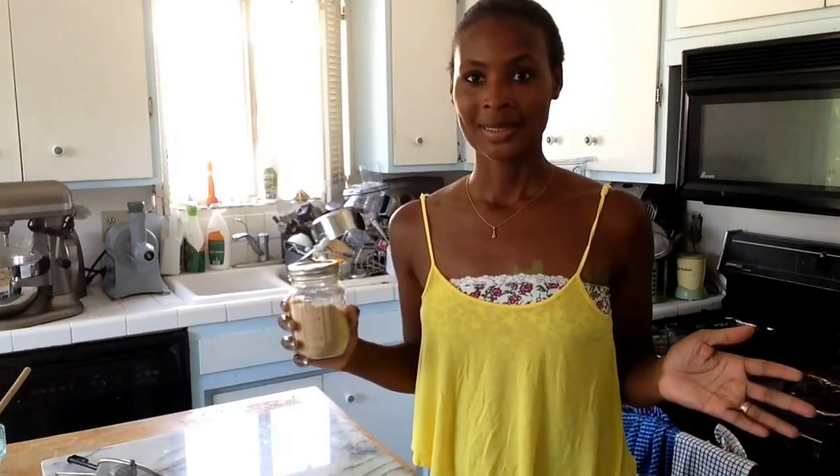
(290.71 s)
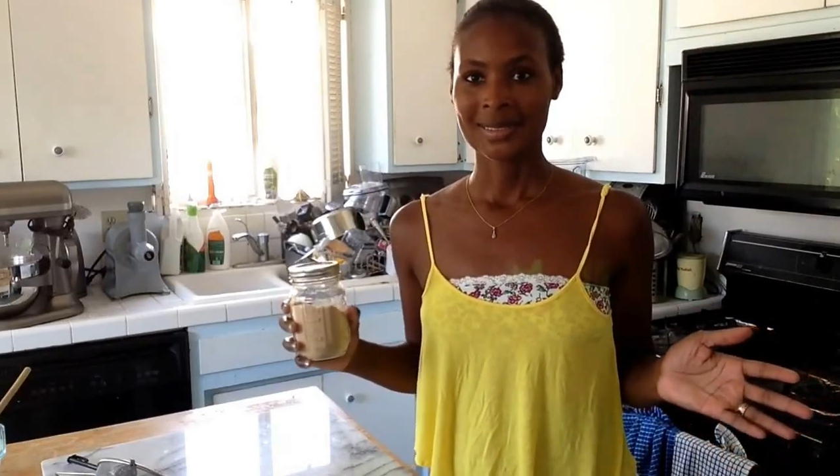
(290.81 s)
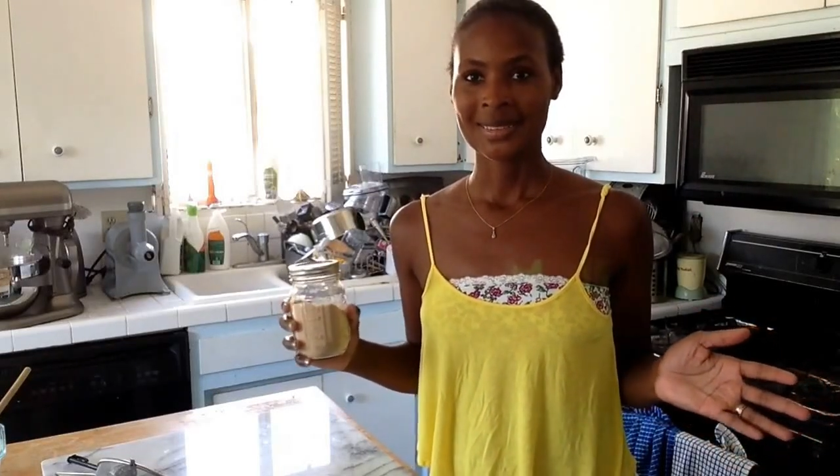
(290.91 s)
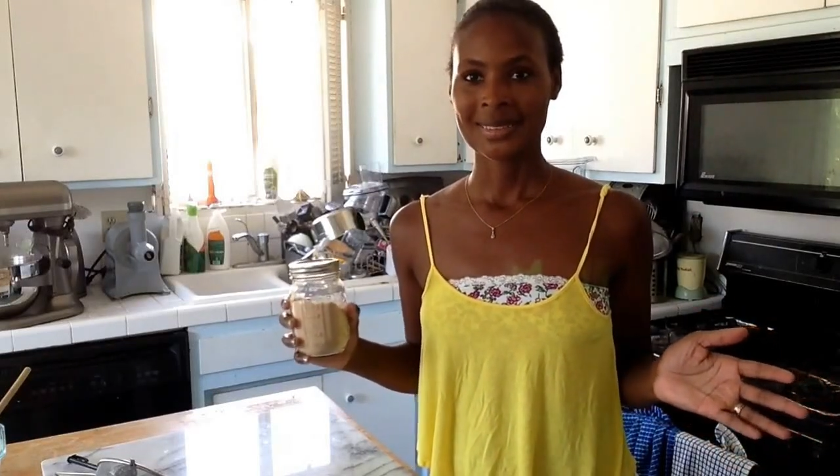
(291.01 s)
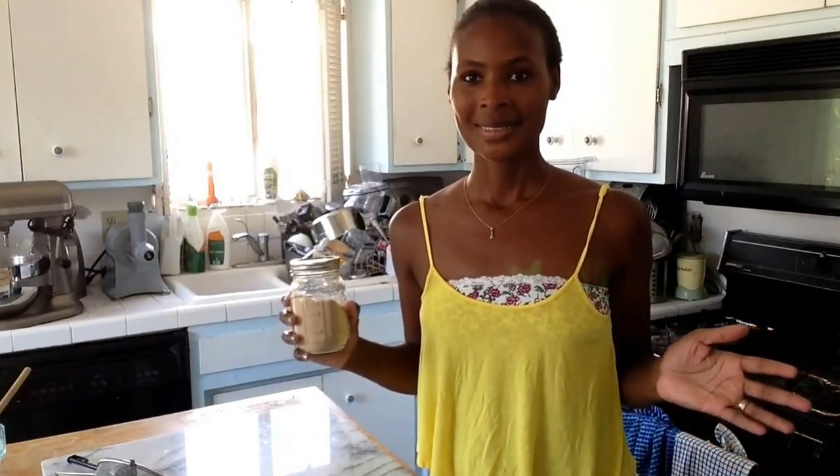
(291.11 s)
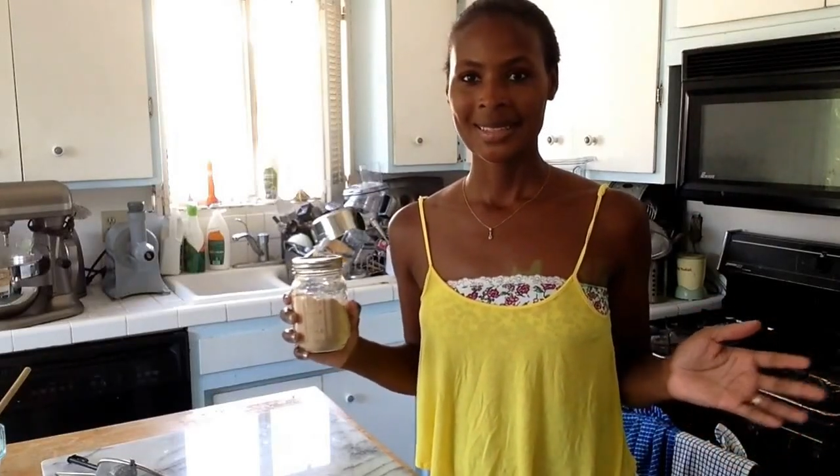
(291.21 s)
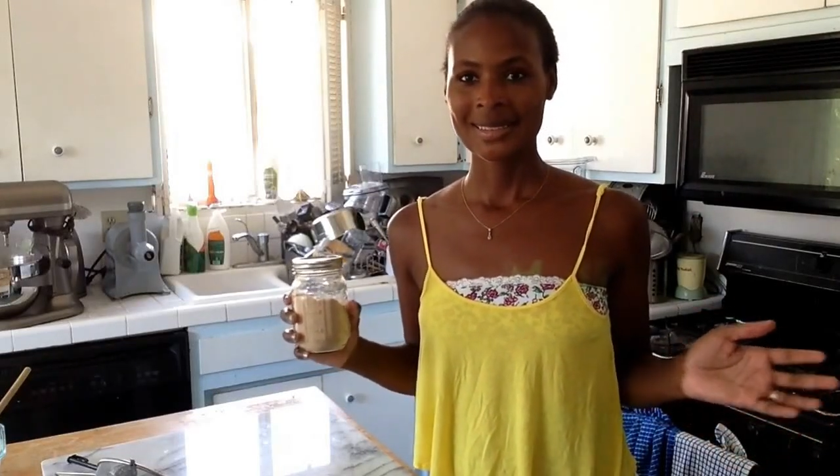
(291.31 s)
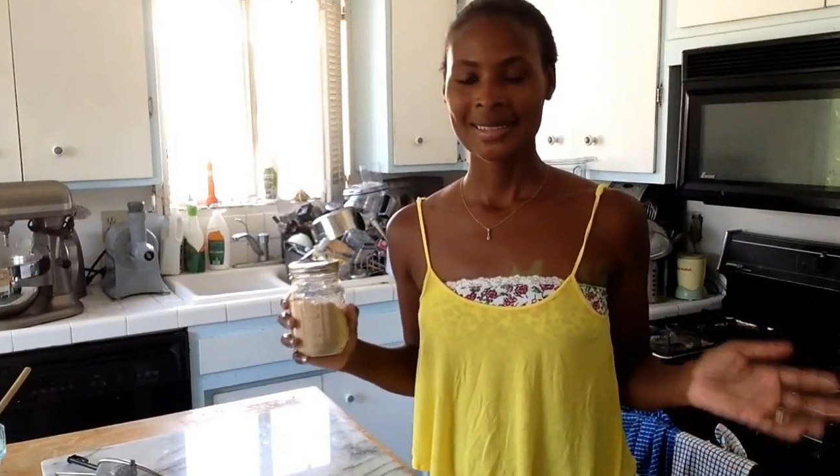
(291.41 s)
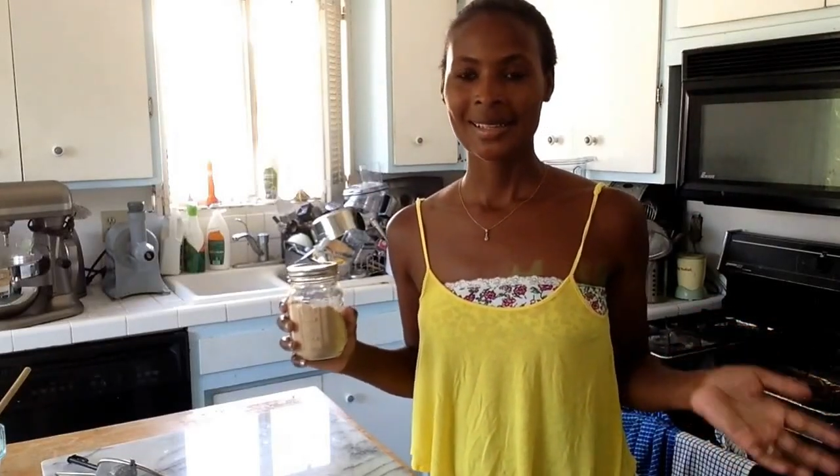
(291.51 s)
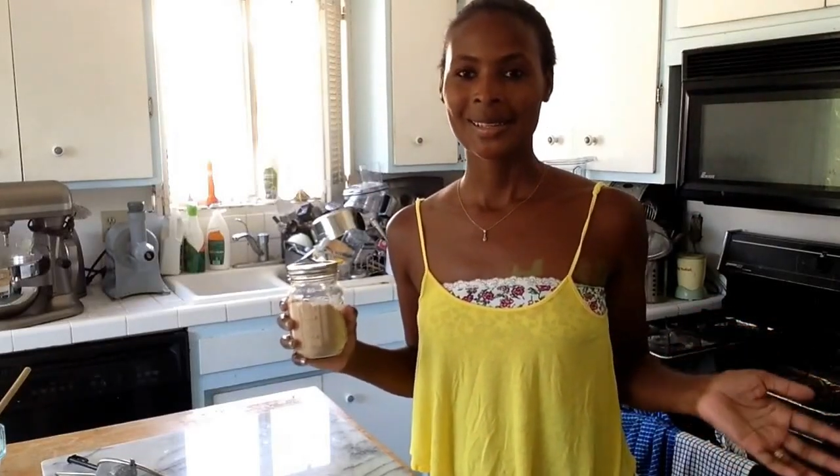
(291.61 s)
Until
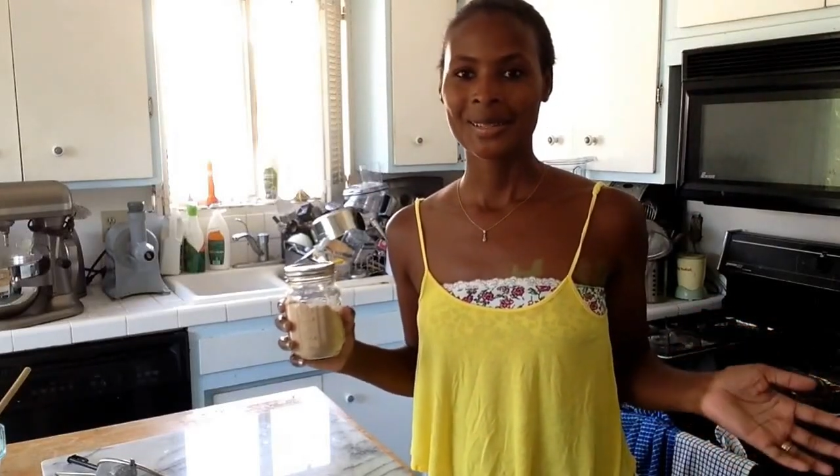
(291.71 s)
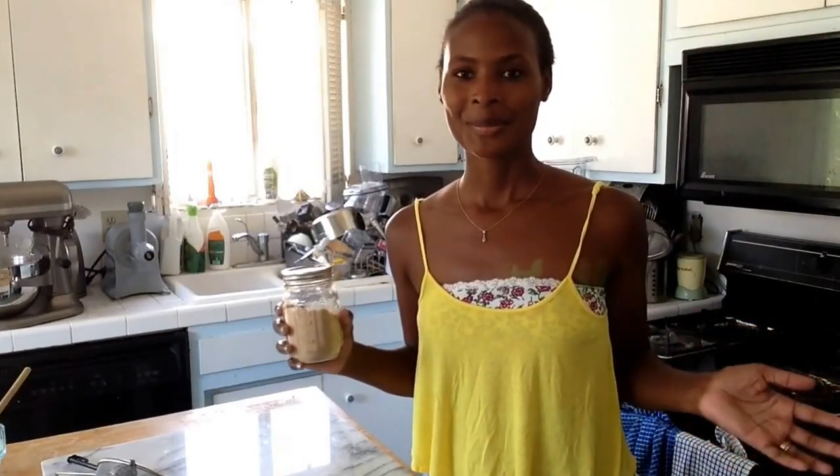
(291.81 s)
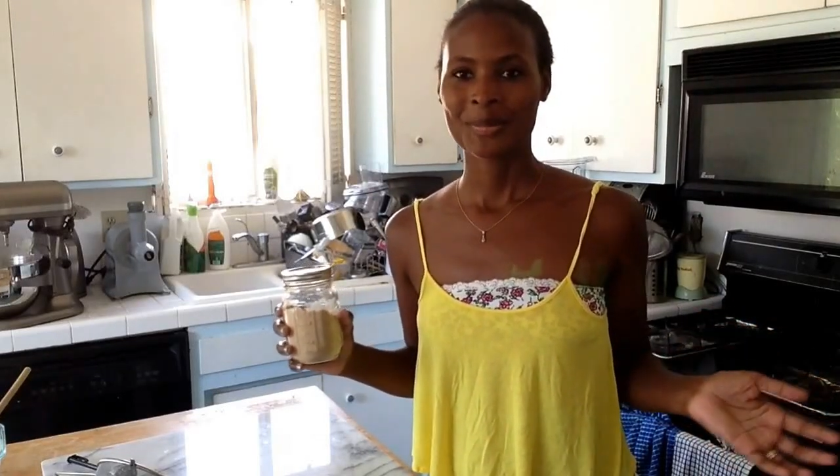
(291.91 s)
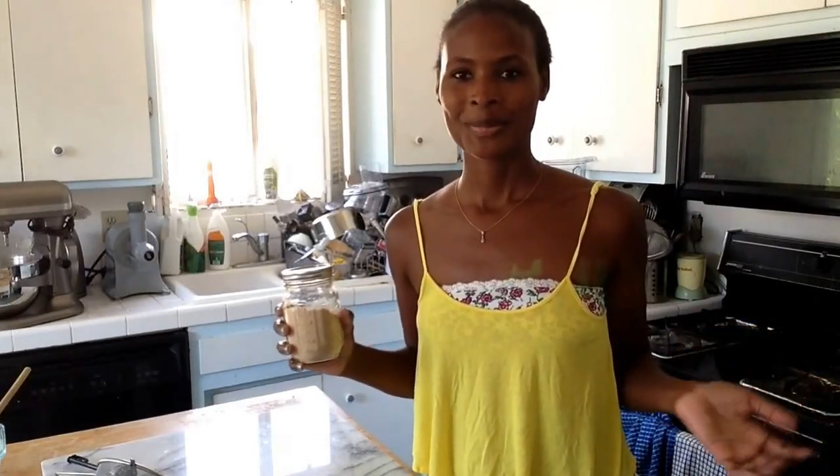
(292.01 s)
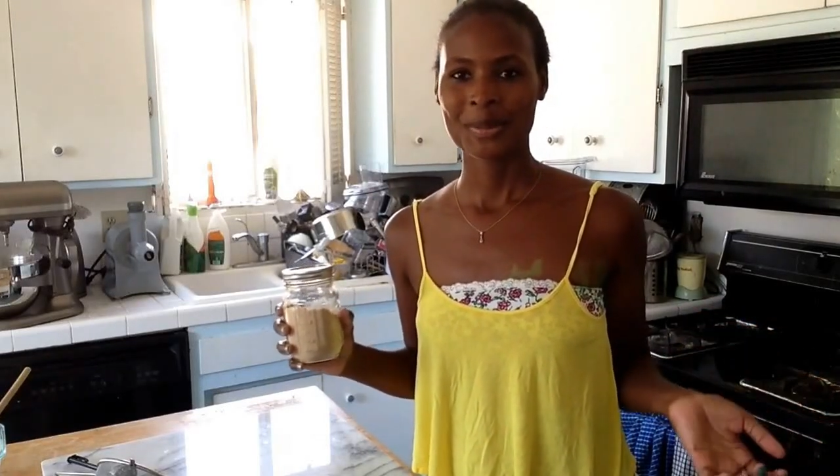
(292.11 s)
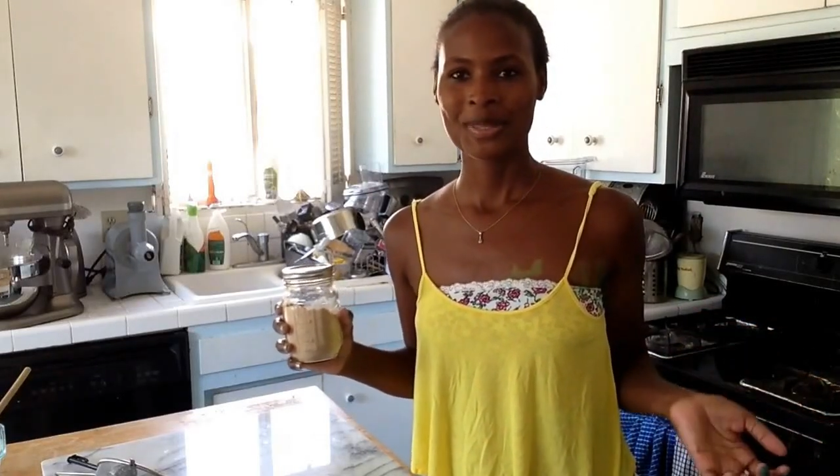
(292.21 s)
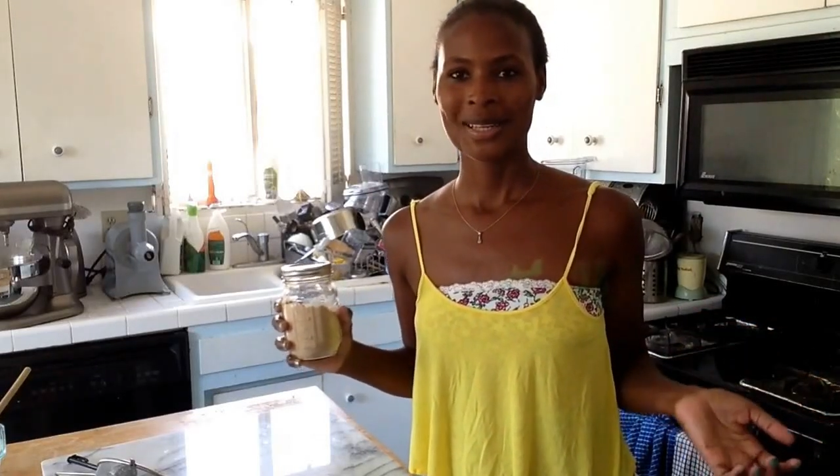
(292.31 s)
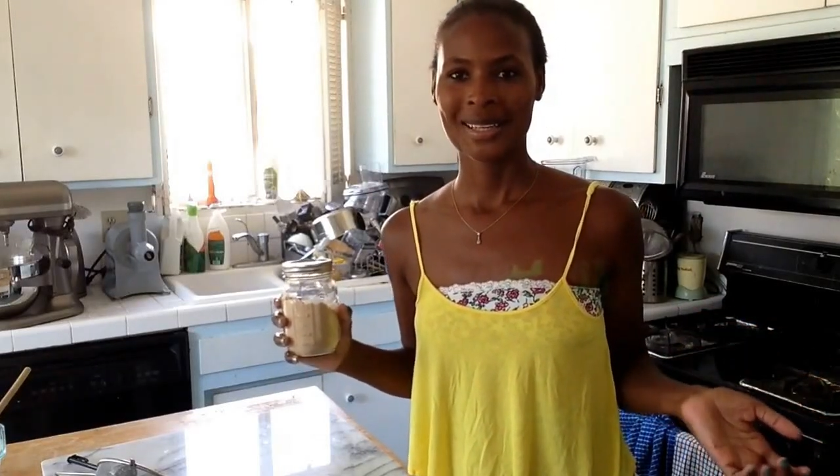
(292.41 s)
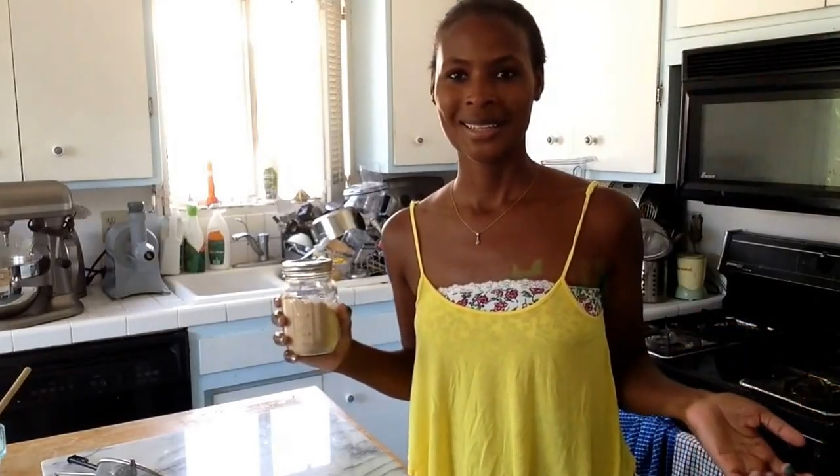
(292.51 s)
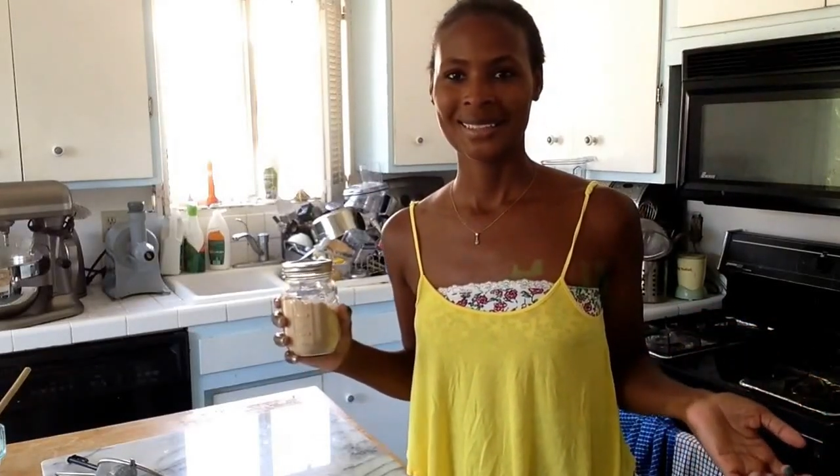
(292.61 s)
next time, bye-bye.